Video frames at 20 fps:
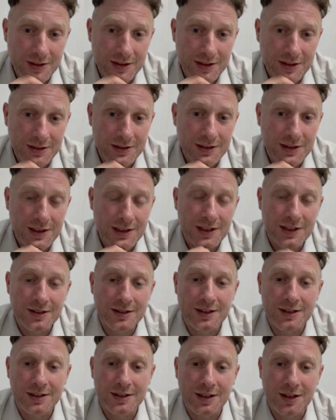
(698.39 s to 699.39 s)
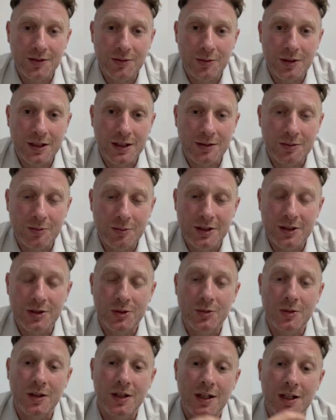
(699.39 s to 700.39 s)
That's how fucking weird
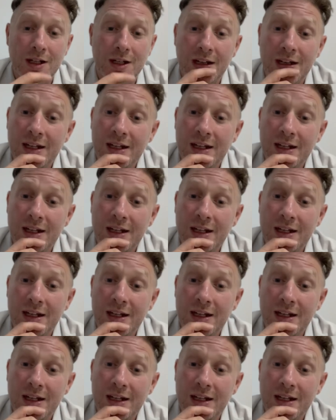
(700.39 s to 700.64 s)
you are.